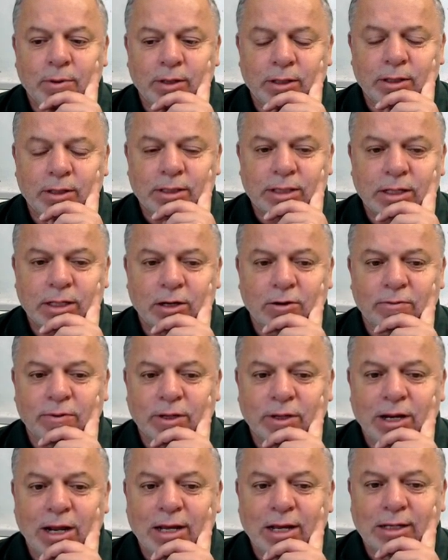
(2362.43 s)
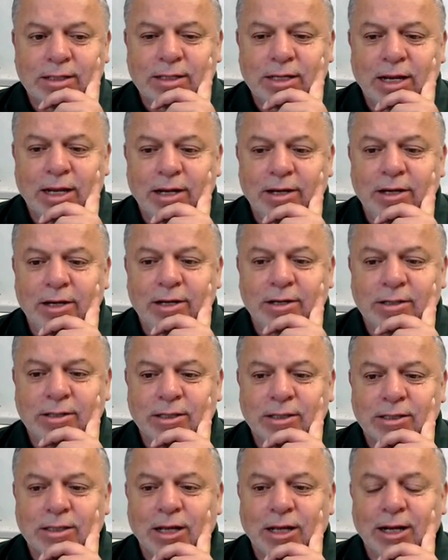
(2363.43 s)
But over the next 10
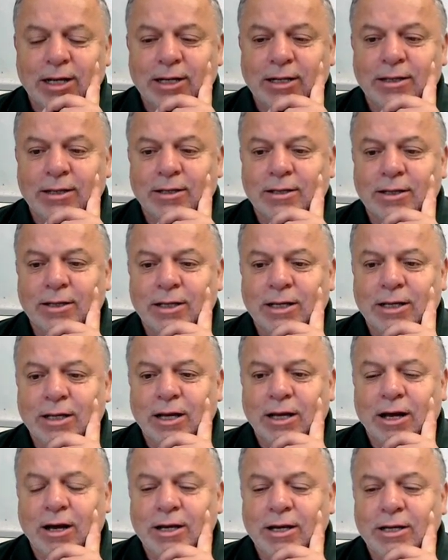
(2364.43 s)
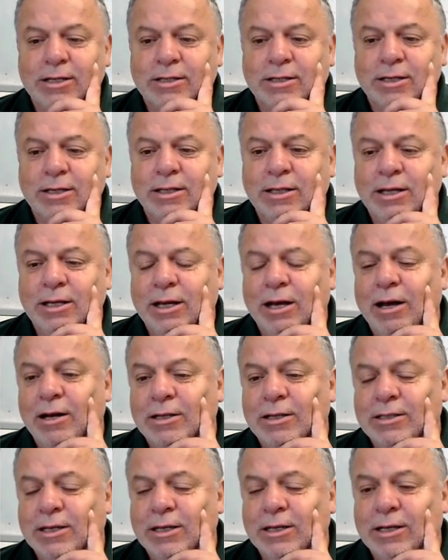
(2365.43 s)
years, it's likely that the ice in the
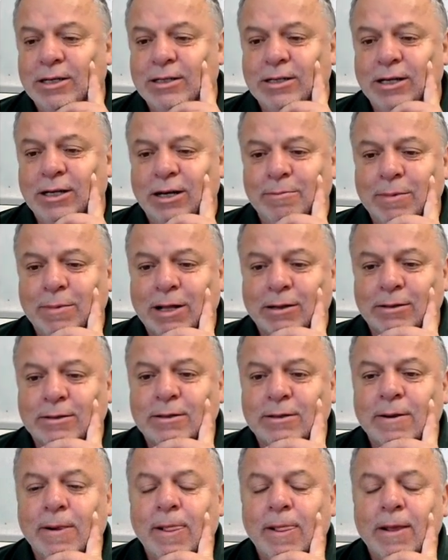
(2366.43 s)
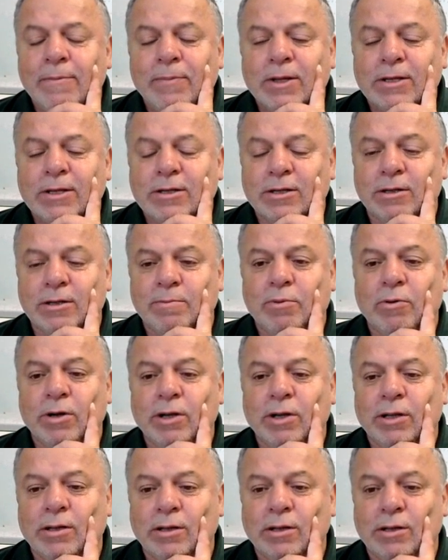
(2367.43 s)
Arctic is going to melt to the
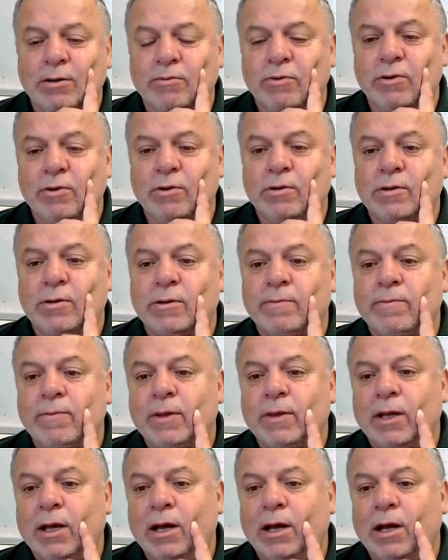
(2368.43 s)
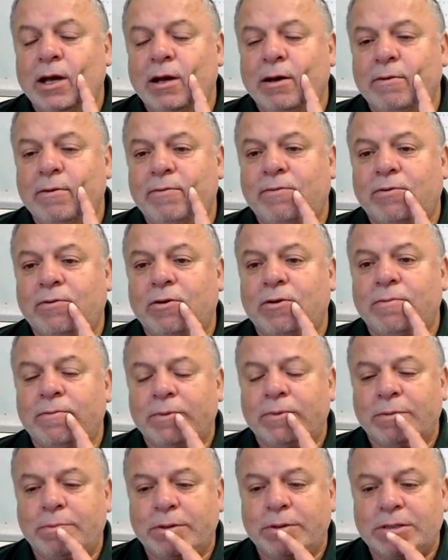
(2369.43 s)
point that a route
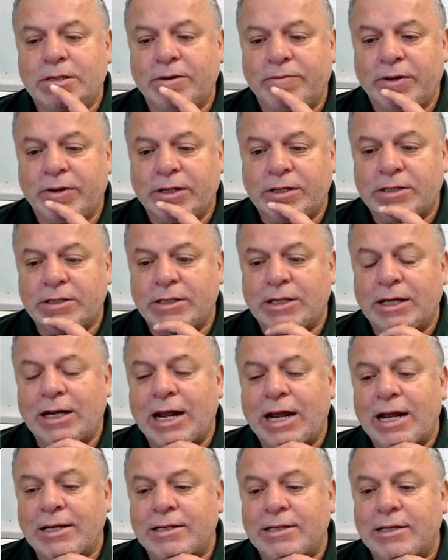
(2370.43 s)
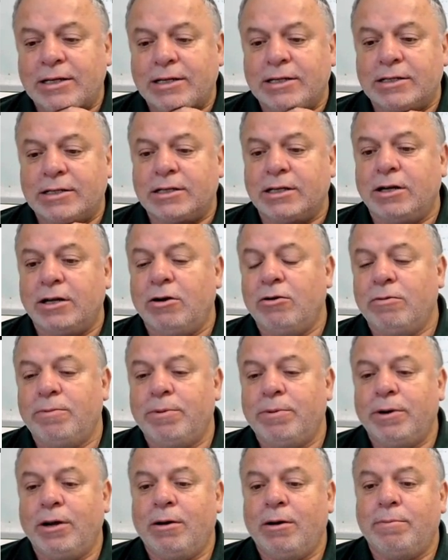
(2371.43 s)
from the Pacific to the Atlantic is going to
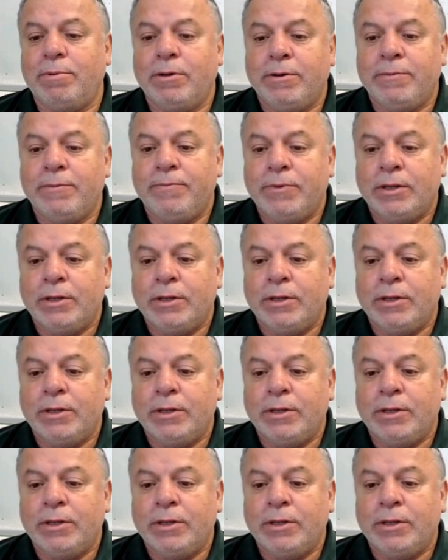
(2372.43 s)
open up